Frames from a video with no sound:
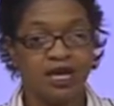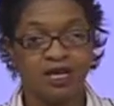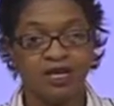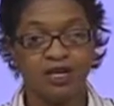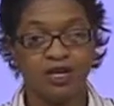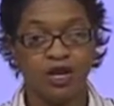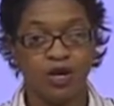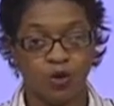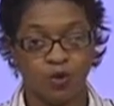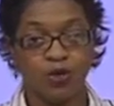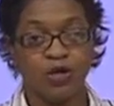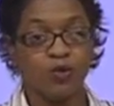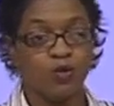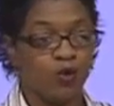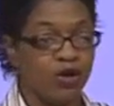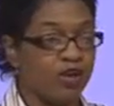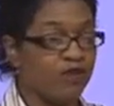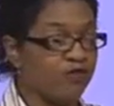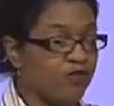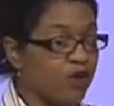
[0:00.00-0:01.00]
we
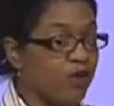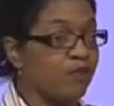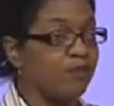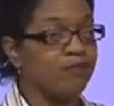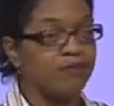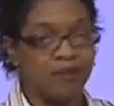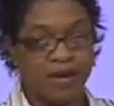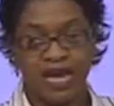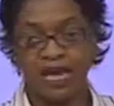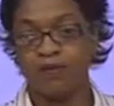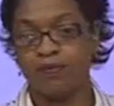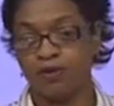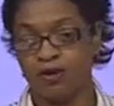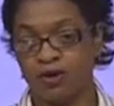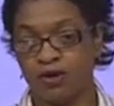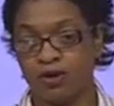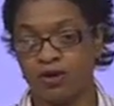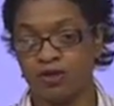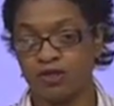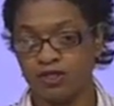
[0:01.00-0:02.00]
went from
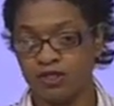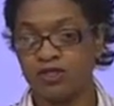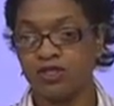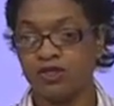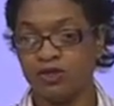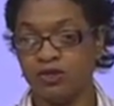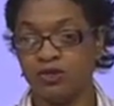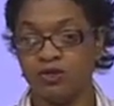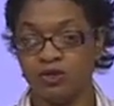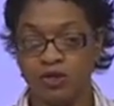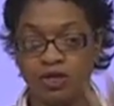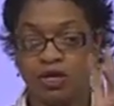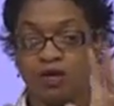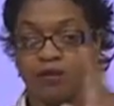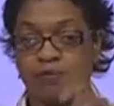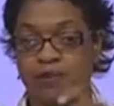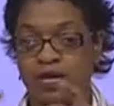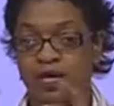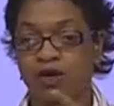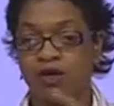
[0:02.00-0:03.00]
paper to
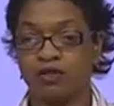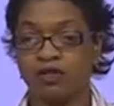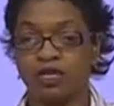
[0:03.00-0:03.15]
being on